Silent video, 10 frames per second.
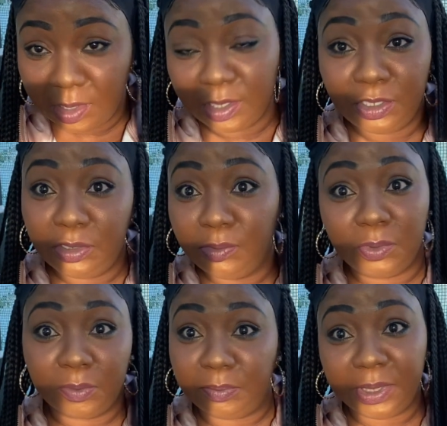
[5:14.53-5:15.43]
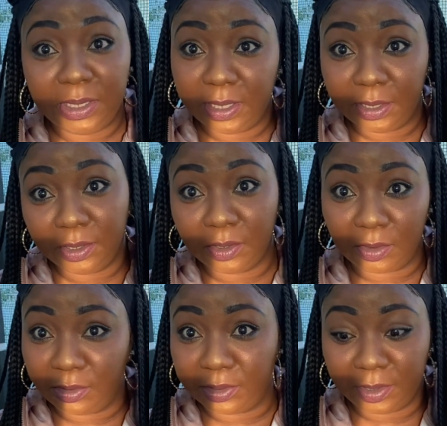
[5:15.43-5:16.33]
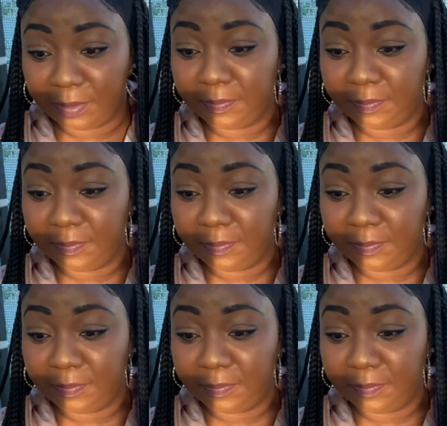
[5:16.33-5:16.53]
you will be in the garden.